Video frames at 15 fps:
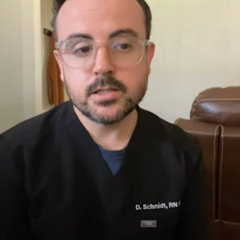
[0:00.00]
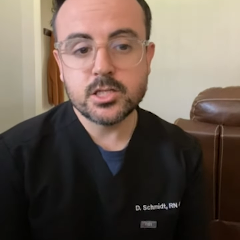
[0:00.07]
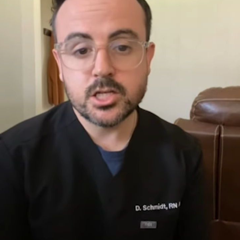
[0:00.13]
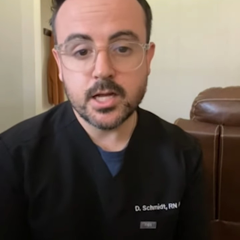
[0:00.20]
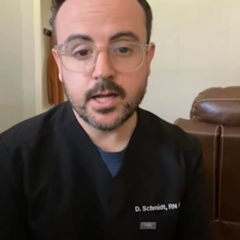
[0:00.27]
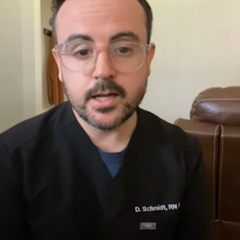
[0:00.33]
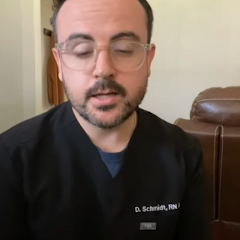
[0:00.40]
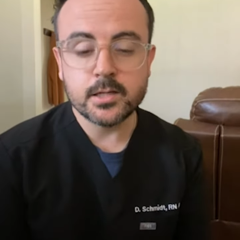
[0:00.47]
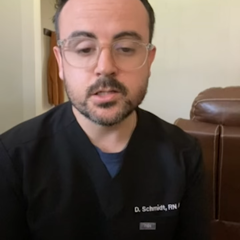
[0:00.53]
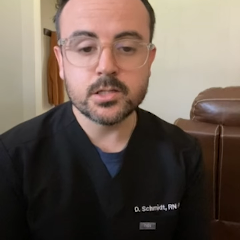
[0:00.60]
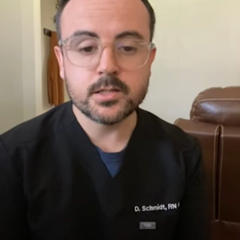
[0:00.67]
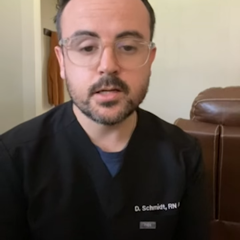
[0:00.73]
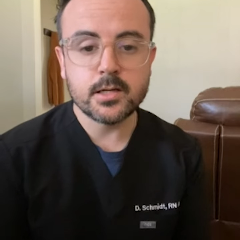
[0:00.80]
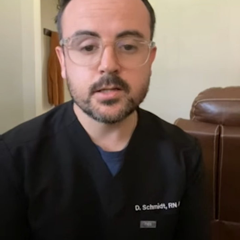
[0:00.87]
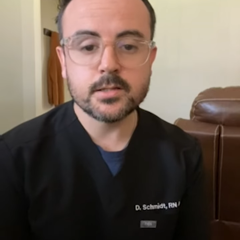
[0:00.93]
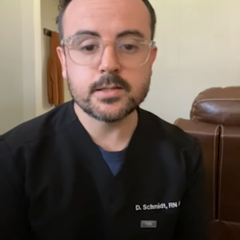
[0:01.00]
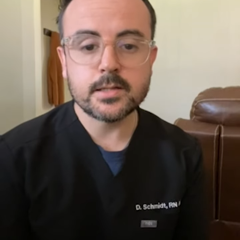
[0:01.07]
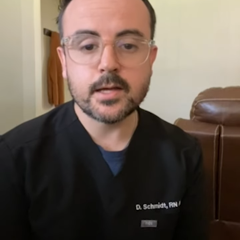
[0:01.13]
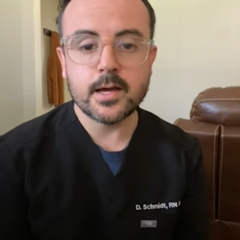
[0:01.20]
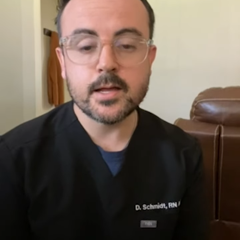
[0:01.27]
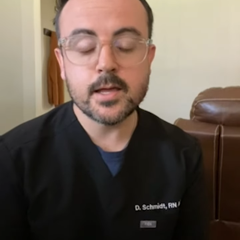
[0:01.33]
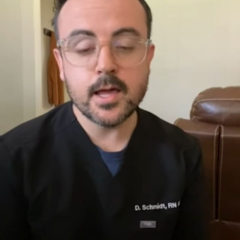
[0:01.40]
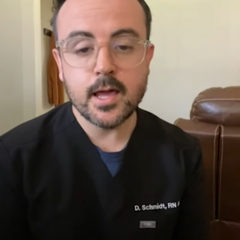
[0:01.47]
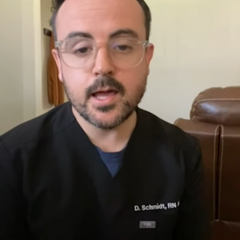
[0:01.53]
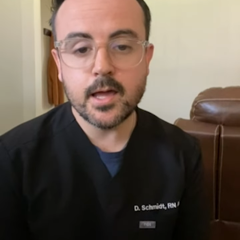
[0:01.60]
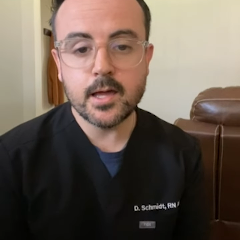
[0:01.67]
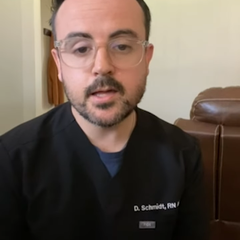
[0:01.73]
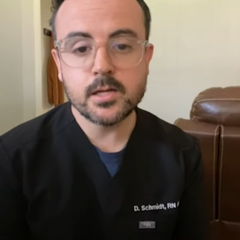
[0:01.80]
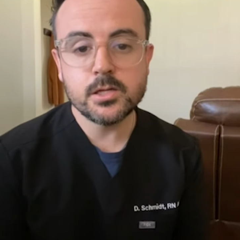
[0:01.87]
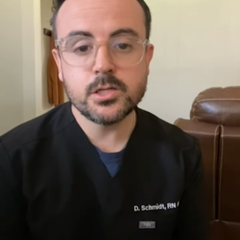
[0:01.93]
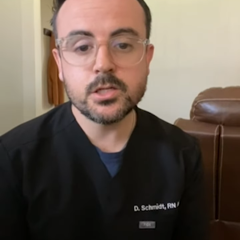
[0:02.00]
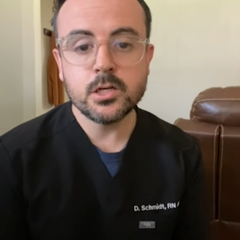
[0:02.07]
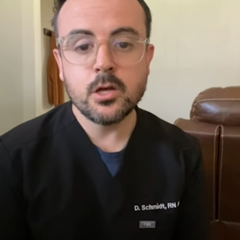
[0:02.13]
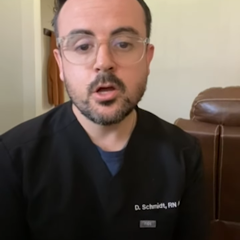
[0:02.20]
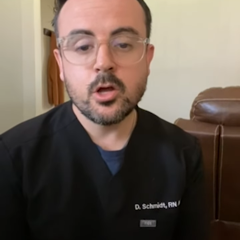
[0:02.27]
change, things like age,